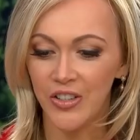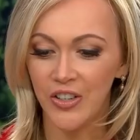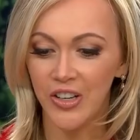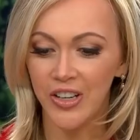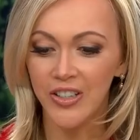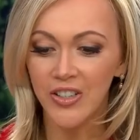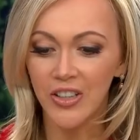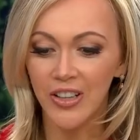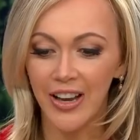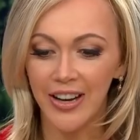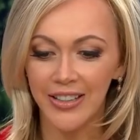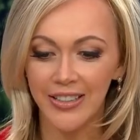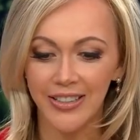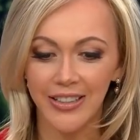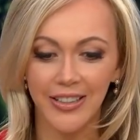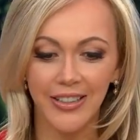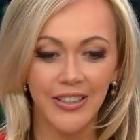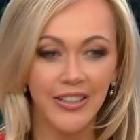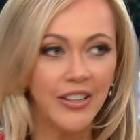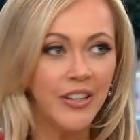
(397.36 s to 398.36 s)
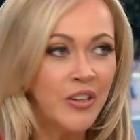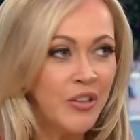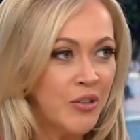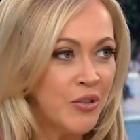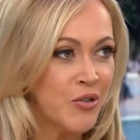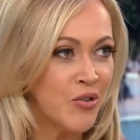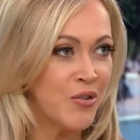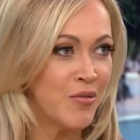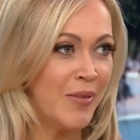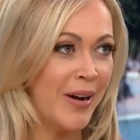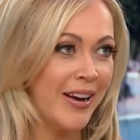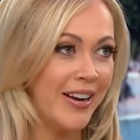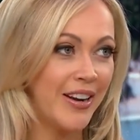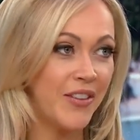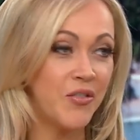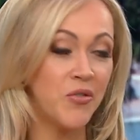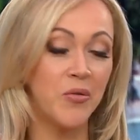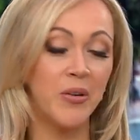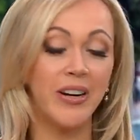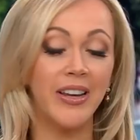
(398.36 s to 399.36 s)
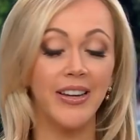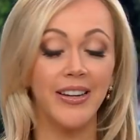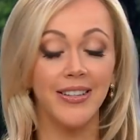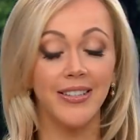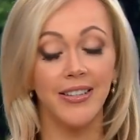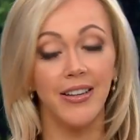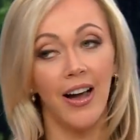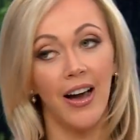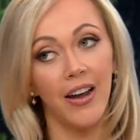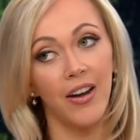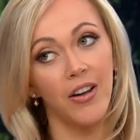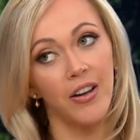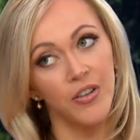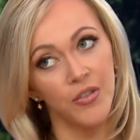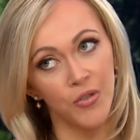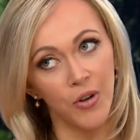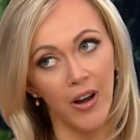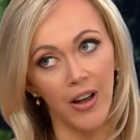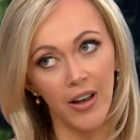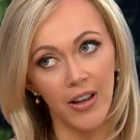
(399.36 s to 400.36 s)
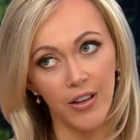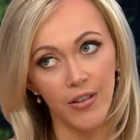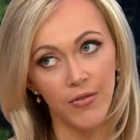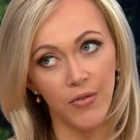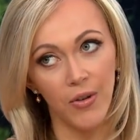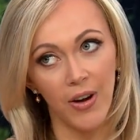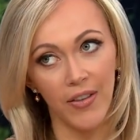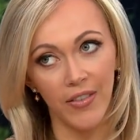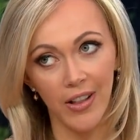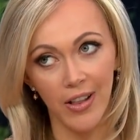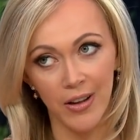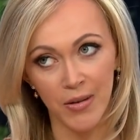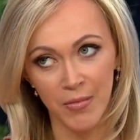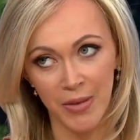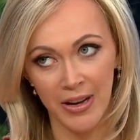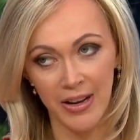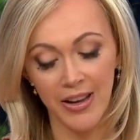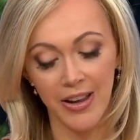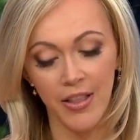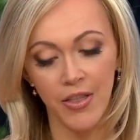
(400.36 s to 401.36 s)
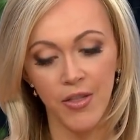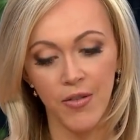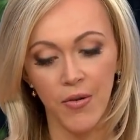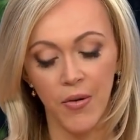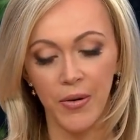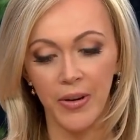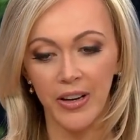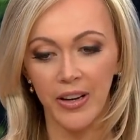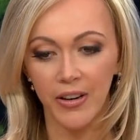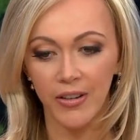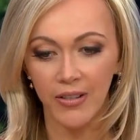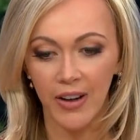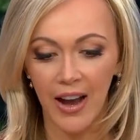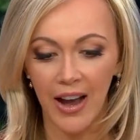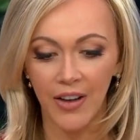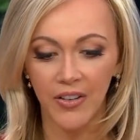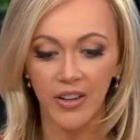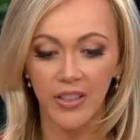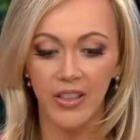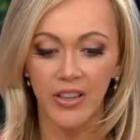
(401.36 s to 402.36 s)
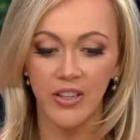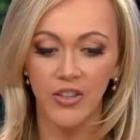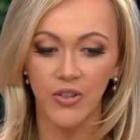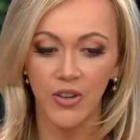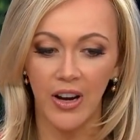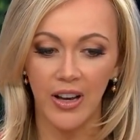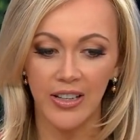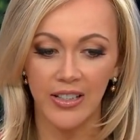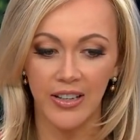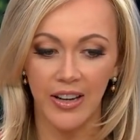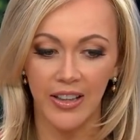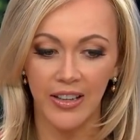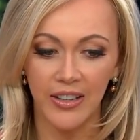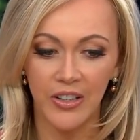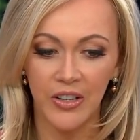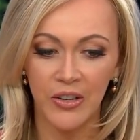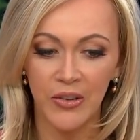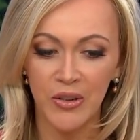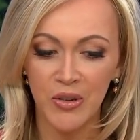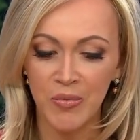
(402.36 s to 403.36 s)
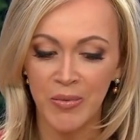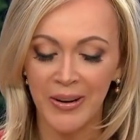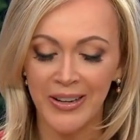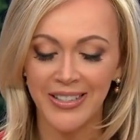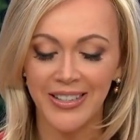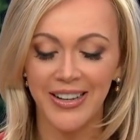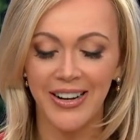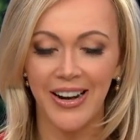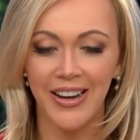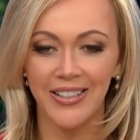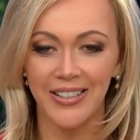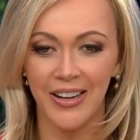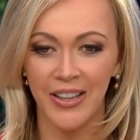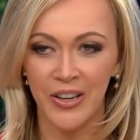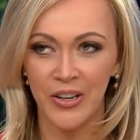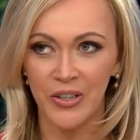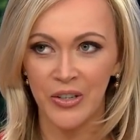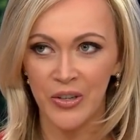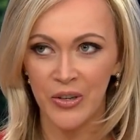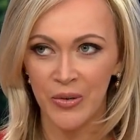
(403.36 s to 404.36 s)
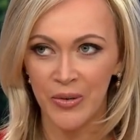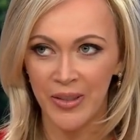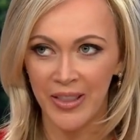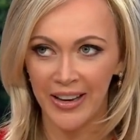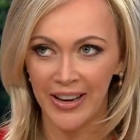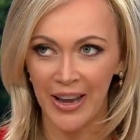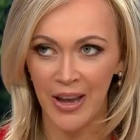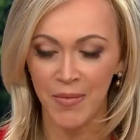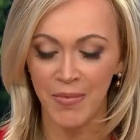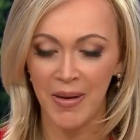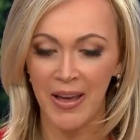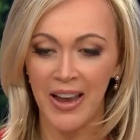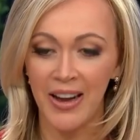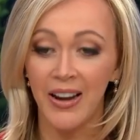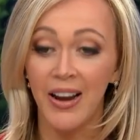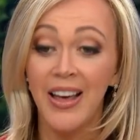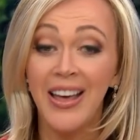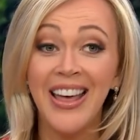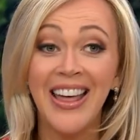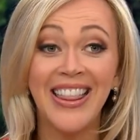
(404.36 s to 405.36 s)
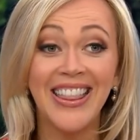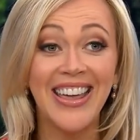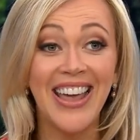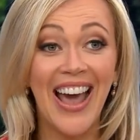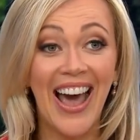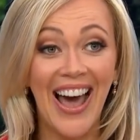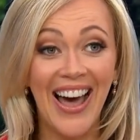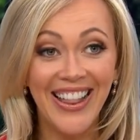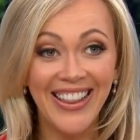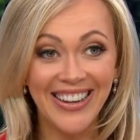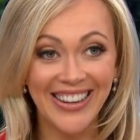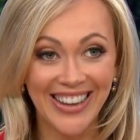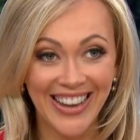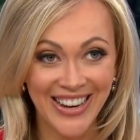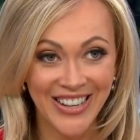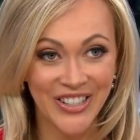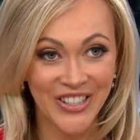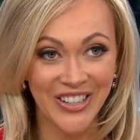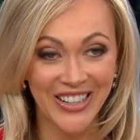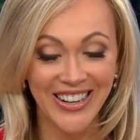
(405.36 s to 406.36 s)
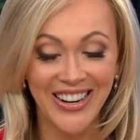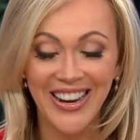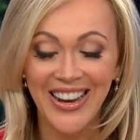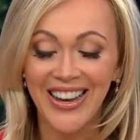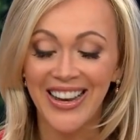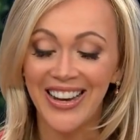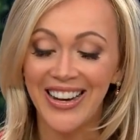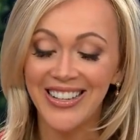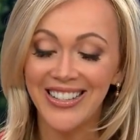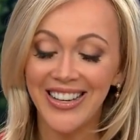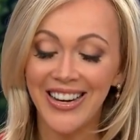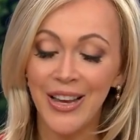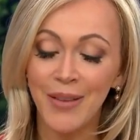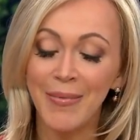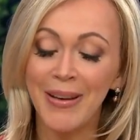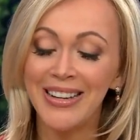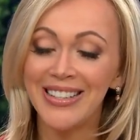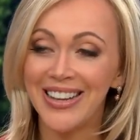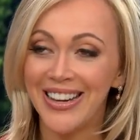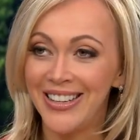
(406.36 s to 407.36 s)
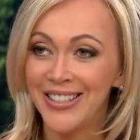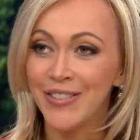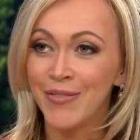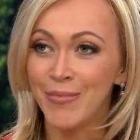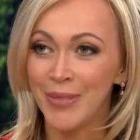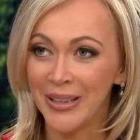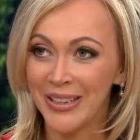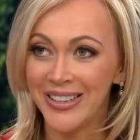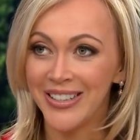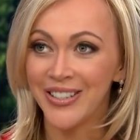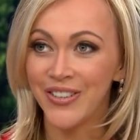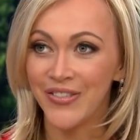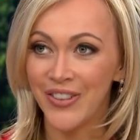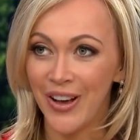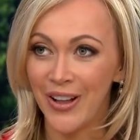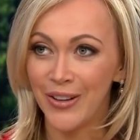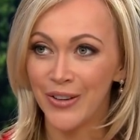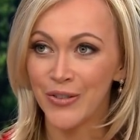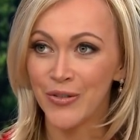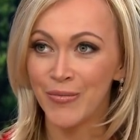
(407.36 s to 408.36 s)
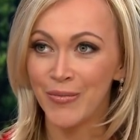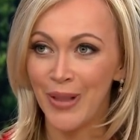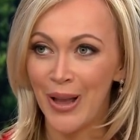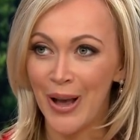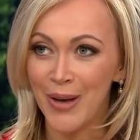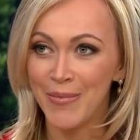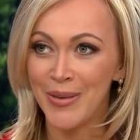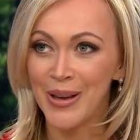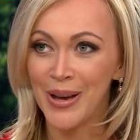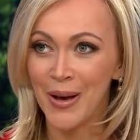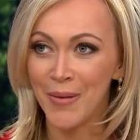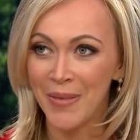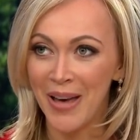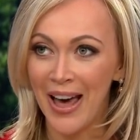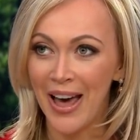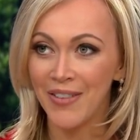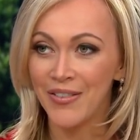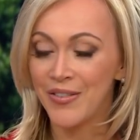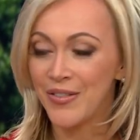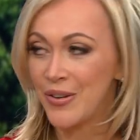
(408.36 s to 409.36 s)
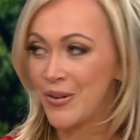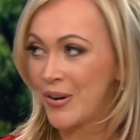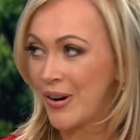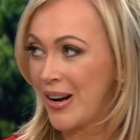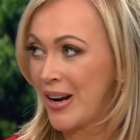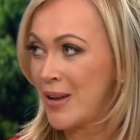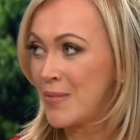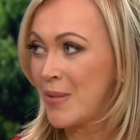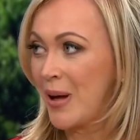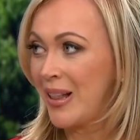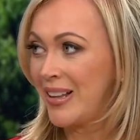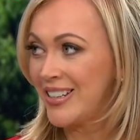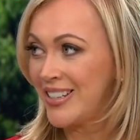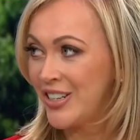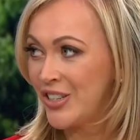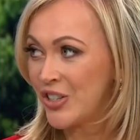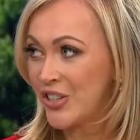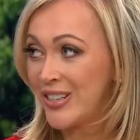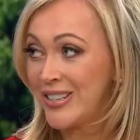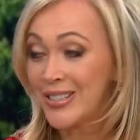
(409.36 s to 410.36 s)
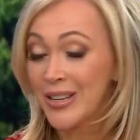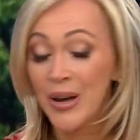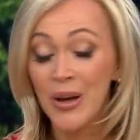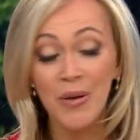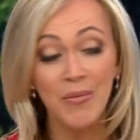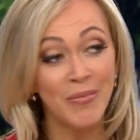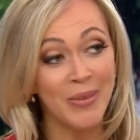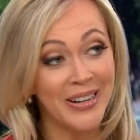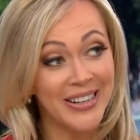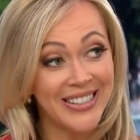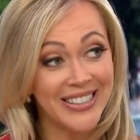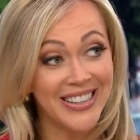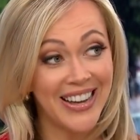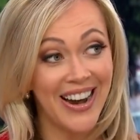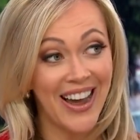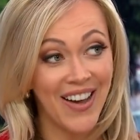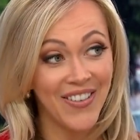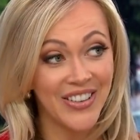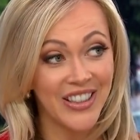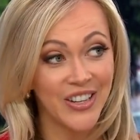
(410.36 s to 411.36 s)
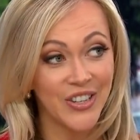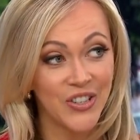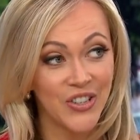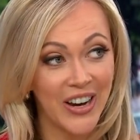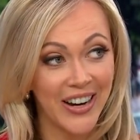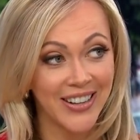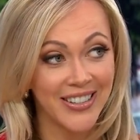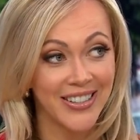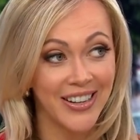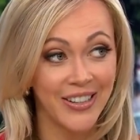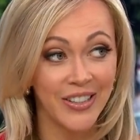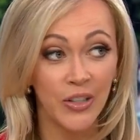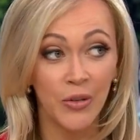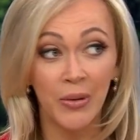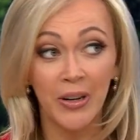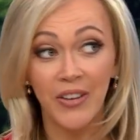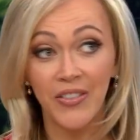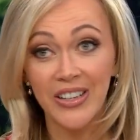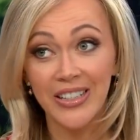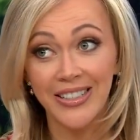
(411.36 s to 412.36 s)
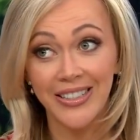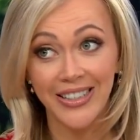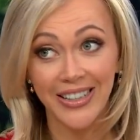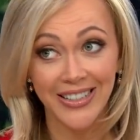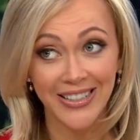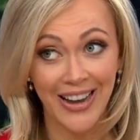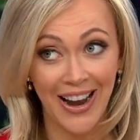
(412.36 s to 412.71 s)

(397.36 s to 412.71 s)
judge likes to continue to remind everyone, he is not on trial for having a lot of money and throwing it around. This trial has nothing to do with the president, has nothing to do with the campaign. The allegation is that he made tens of millions of dollars from lobbying on behalf of Ukrainian politicians, but instead of having the check sent to one of his six